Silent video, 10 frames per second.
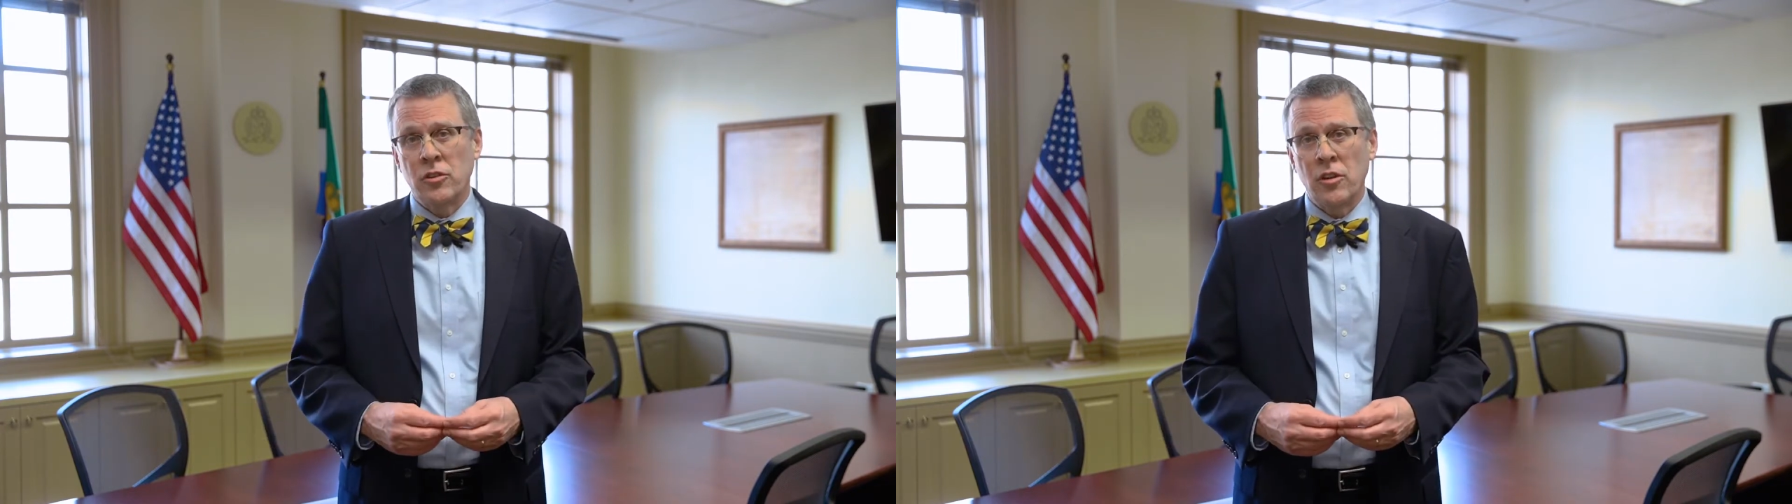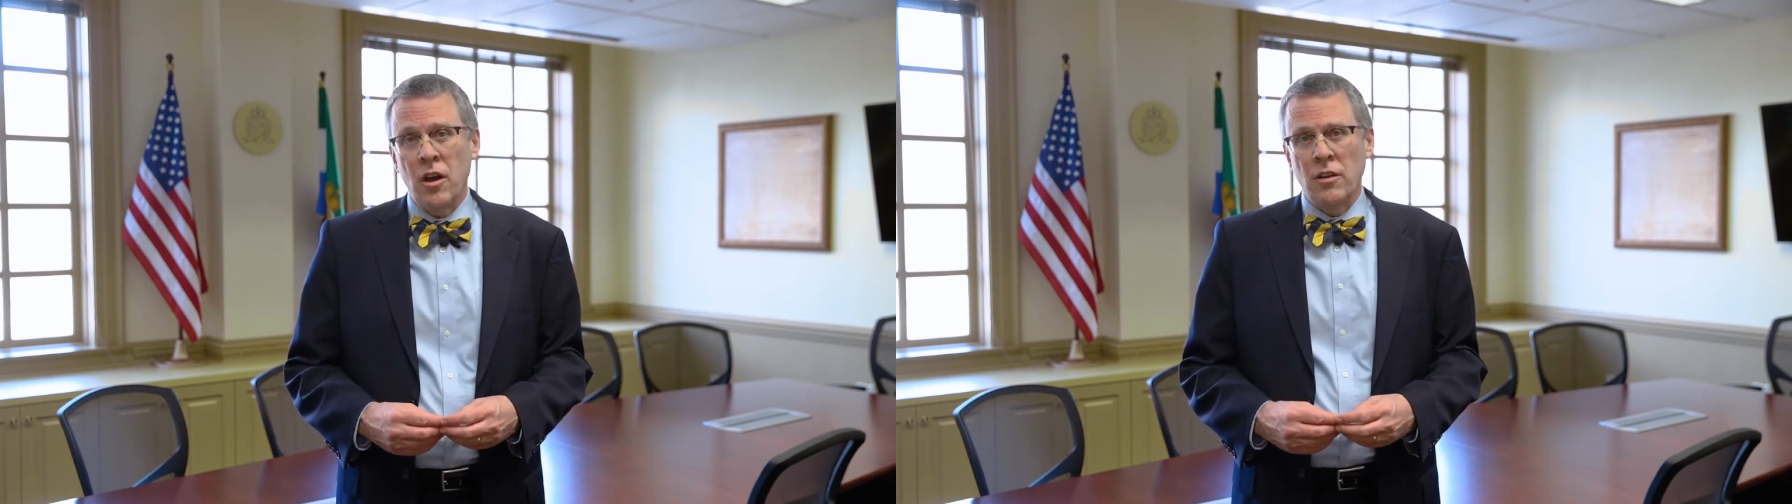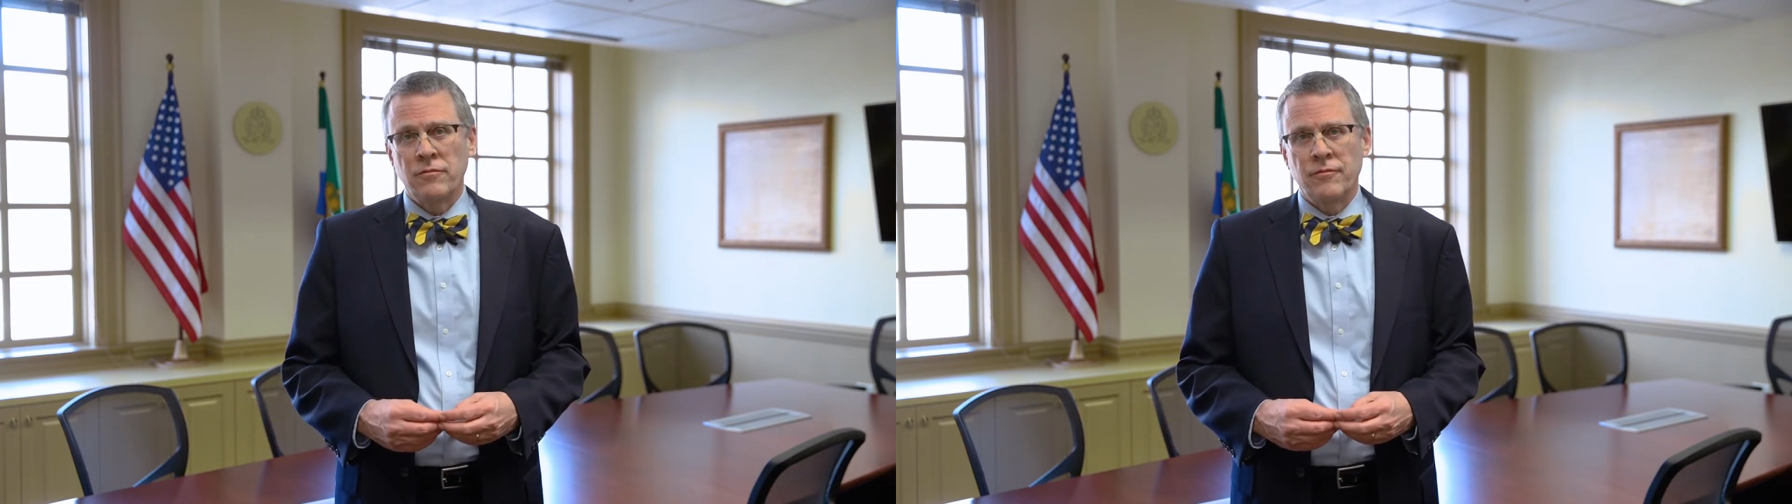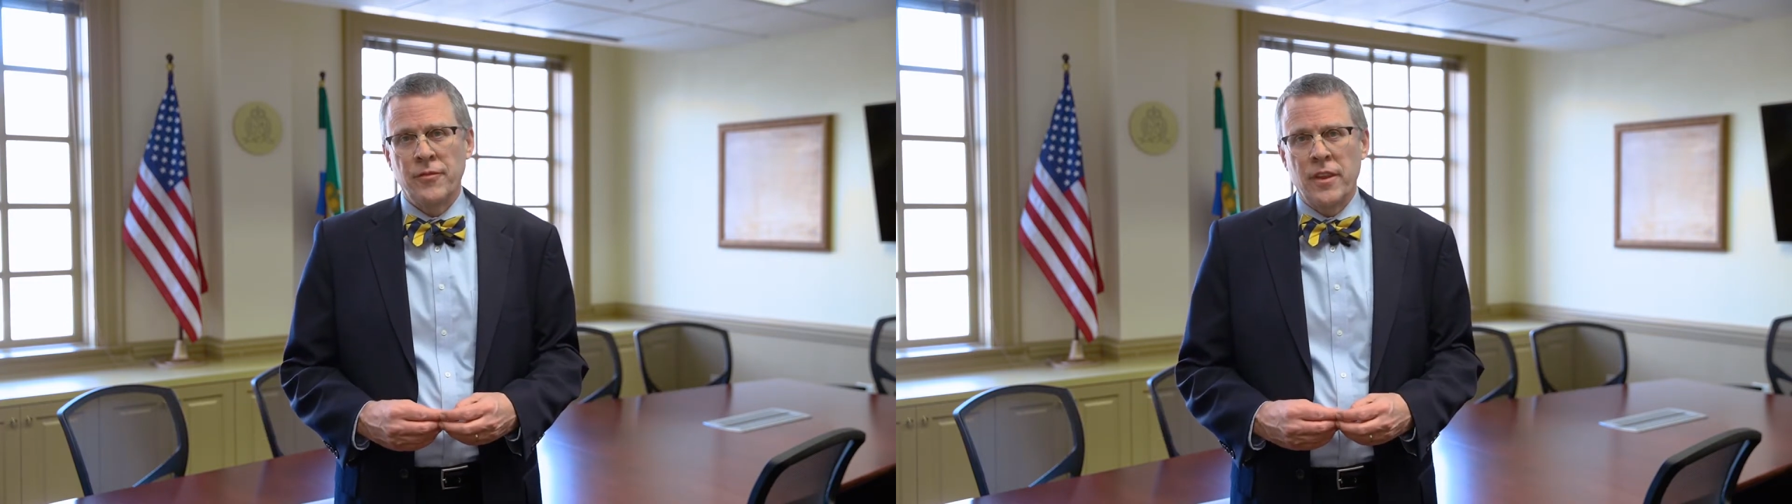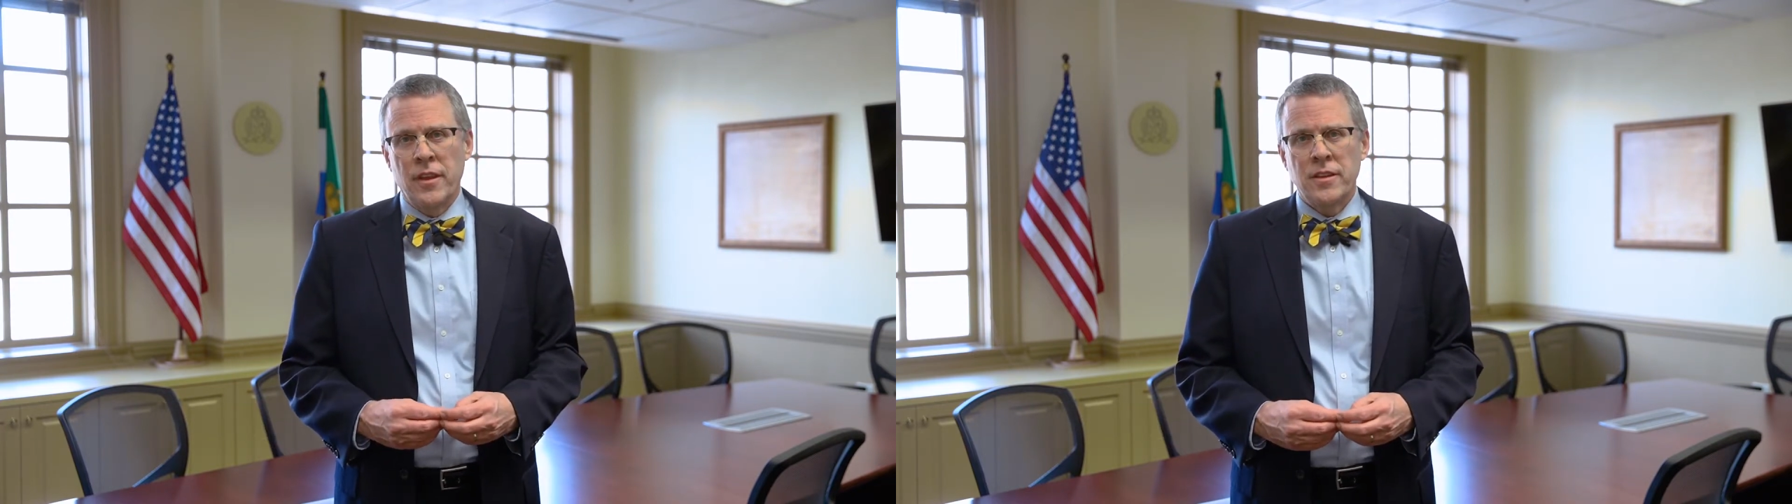law,
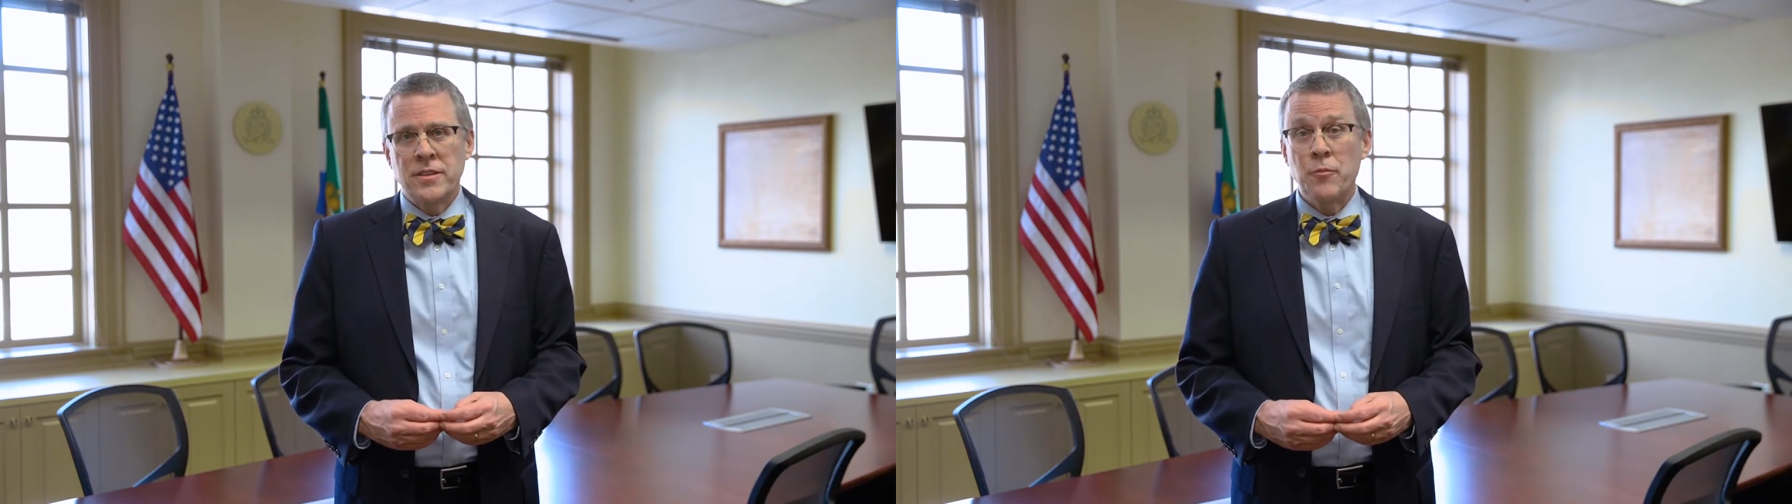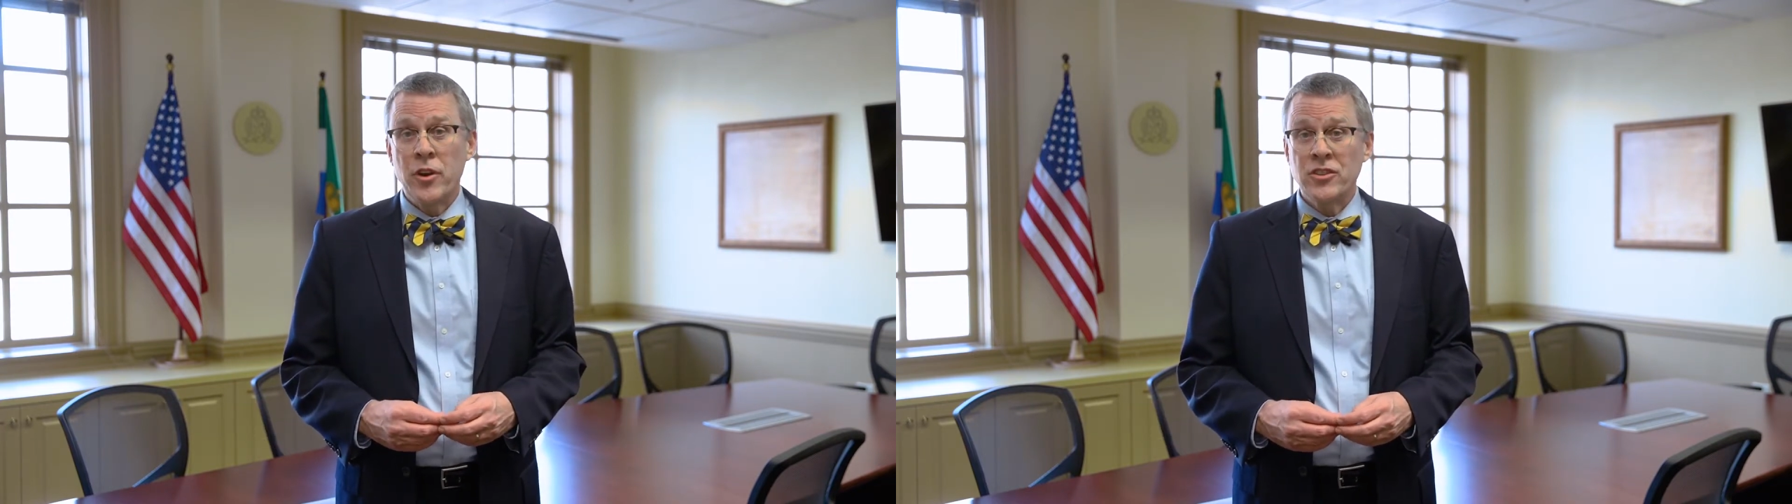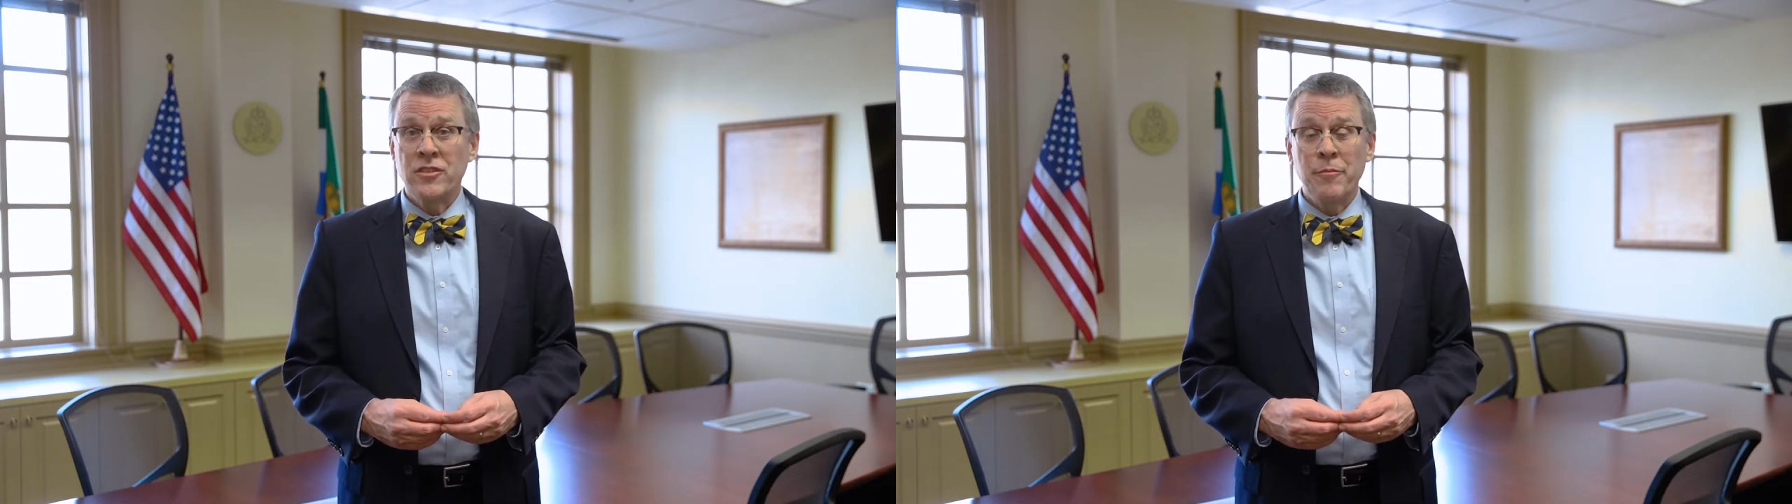separation of